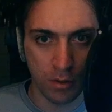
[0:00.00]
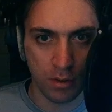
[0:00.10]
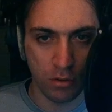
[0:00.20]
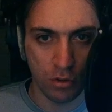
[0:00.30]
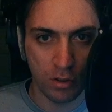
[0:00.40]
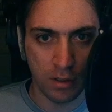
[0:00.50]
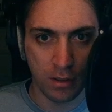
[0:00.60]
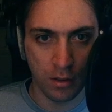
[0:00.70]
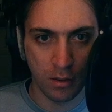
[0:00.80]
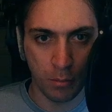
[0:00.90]
usually
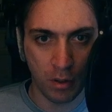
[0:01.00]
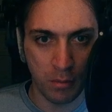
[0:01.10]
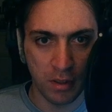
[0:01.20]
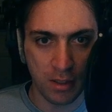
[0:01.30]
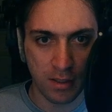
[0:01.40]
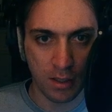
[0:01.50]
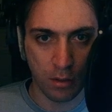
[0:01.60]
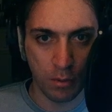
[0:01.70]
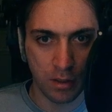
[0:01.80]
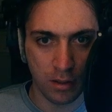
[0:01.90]
parameters are
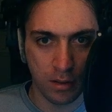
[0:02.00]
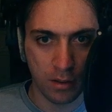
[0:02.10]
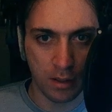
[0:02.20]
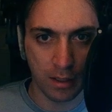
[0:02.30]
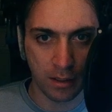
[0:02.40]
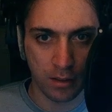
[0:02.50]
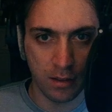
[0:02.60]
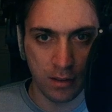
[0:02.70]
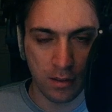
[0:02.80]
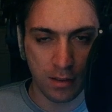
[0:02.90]
written like
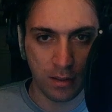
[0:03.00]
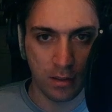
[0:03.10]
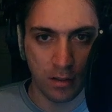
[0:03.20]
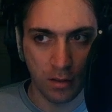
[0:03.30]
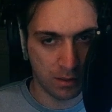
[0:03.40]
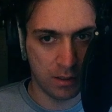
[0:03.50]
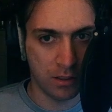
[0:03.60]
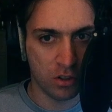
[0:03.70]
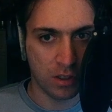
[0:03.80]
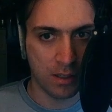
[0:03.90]
this in a
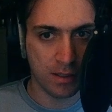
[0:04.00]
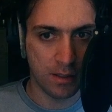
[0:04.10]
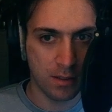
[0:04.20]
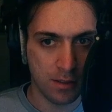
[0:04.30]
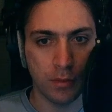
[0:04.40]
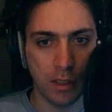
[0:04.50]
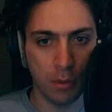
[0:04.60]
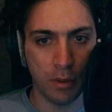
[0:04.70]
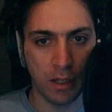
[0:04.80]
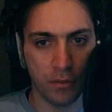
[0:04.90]
initializer list. Now
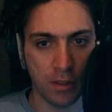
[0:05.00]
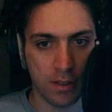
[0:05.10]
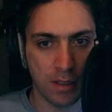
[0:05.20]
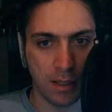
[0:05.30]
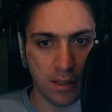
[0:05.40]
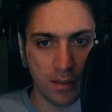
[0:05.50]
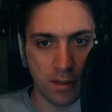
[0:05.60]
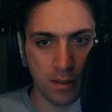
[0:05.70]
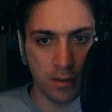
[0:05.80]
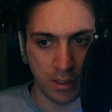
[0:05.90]
we have the sliders
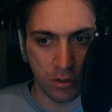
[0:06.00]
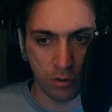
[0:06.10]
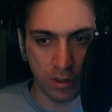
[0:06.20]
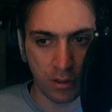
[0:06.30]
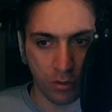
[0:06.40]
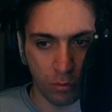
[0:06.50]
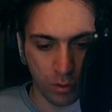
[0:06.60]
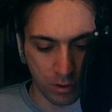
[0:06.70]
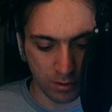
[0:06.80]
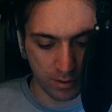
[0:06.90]
here. Iterate through
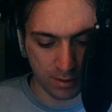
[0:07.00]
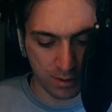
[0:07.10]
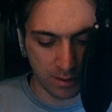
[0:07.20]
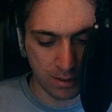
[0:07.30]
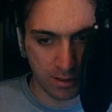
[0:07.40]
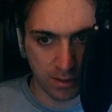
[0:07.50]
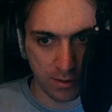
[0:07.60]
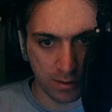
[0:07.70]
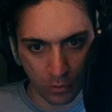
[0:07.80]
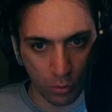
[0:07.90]
all the
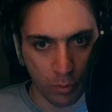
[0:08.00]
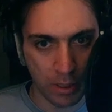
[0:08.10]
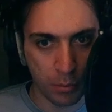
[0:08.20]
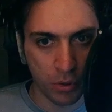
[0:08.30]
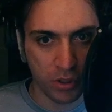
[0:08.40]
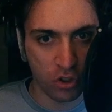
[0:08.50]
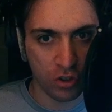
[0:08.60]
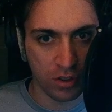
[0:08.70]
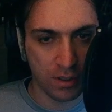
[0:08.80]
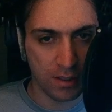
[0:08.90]
sliders. We want to
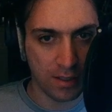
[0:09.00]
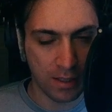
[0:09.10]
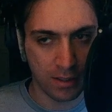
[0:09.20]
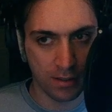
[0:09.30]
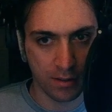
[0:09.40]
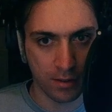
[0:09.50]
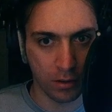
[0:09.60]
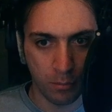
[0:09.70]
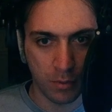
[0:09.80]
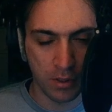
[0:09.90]
position the sliders now.
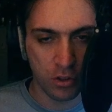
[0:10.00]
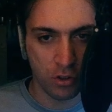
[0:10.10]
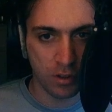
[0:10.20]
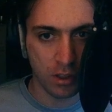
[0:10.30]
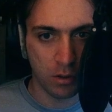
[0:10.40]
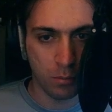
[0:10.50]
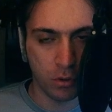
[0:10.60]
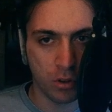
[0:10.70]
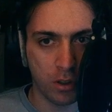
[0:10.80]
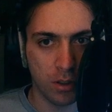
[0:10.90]
This should now put
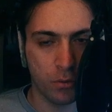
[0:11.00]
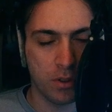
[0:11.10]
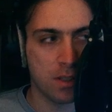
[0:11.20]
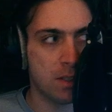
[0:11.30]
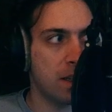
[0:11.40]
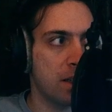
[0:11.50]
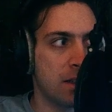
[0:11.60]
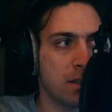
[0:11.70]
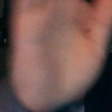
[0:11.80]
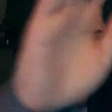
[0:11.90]
all of the
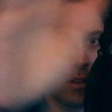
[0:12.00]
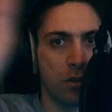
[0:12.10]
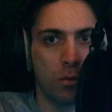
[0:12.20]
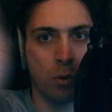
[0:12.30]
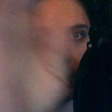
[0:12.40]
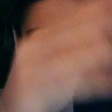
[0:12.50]
sliders into one